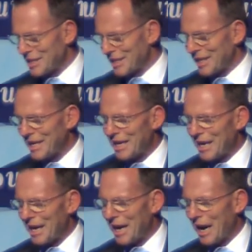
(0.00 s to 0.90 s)
And
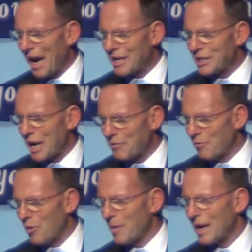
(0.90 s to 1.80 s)
as a
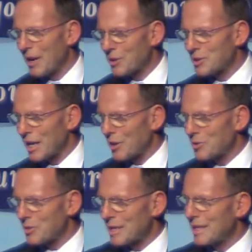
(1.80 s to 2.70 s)
former Health
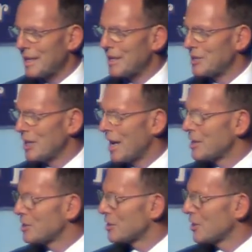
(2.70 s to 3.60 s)
Secretary, Jane
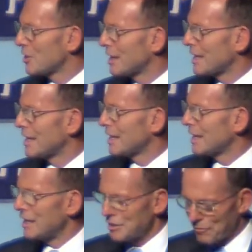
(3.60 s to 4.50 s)
certainly
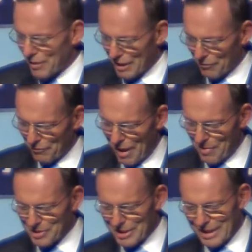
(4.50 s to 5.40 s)
is a friend of
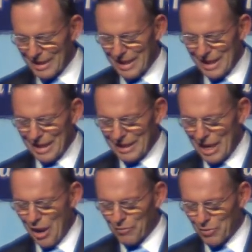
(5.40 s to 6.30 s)
pharmacy. And
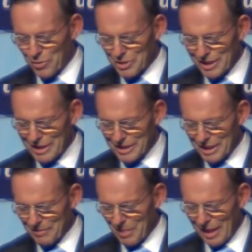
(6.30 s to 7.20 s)
now, of course, she's
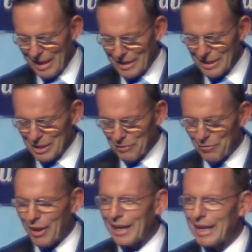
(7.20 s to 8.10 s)
in the
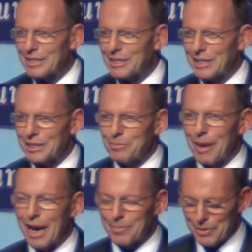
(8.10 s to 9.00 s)
Finance
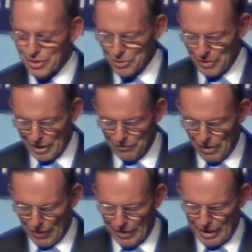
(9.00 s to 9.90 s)
Department and doing a
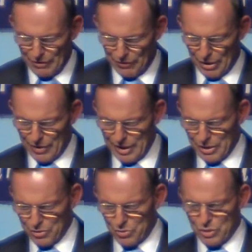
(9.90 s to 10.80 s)
very, very
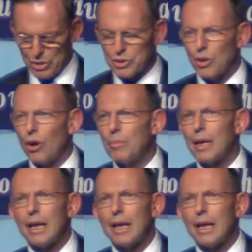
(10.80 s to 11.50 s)
good job.